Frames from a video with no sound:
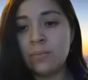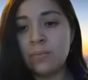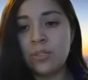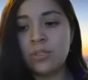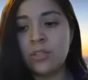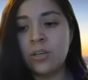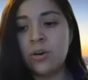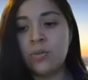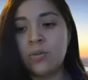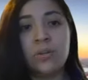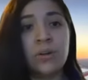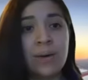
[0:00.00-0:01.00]
So
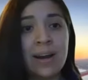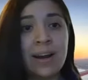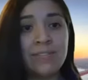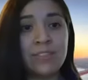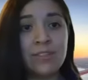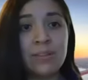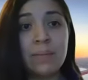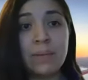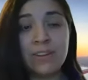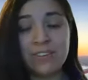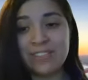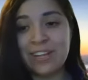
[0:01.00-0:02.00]
you don't have to limit
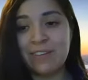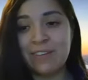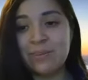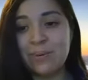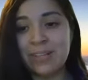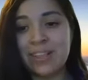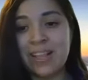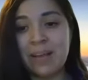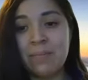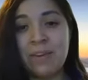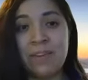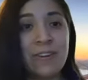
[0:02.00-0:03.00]
yourself to what
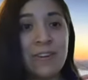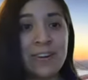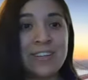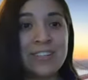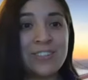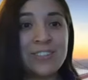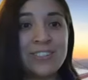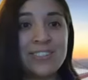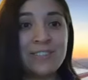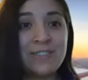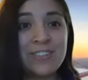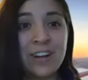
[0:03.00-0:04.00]
club. If you're interested
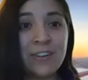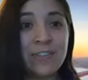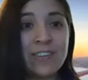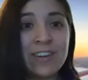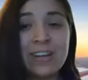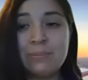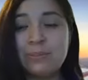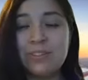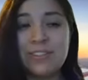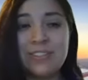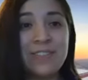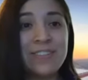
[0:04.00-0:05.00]
in photography, I'm sure
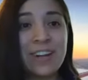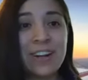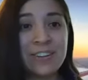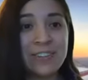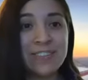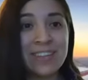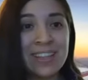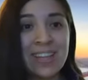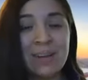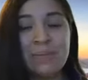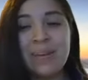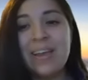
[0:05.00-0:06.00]
there's a photography
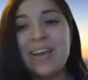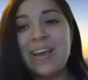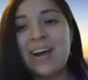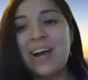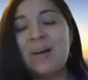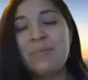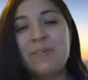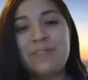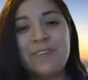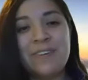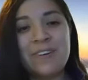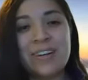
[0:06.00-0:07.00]
club. If
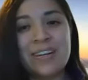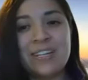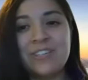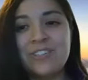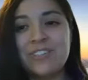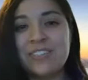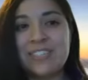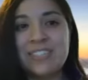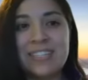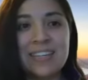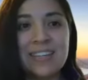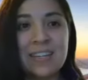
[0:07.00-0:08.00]
you're
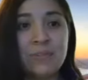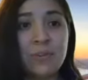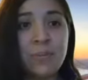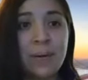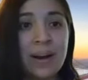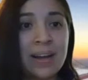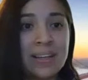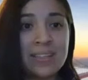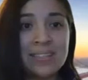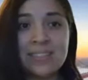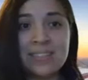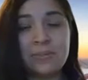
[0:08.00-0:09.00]
interested in
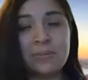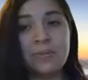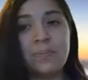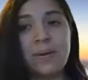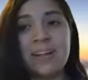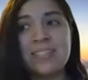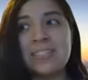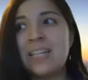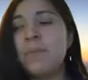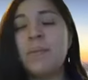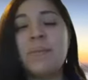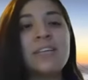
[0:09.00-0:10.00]
robotics, there's a robotics
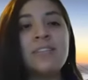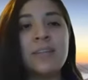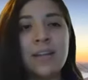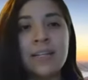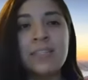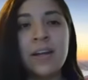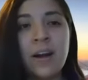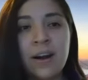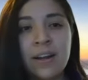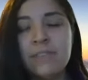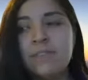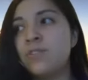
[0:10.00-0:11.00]
club. I mean, there's a
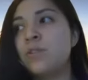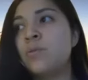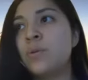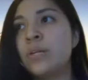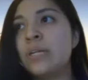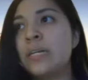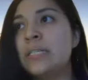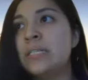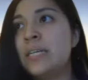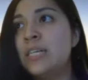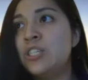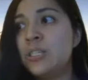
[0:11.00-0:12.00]
ton of different
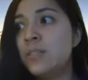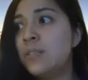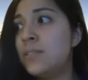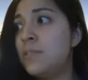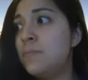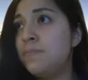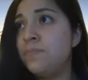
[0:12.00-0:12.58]
organizations.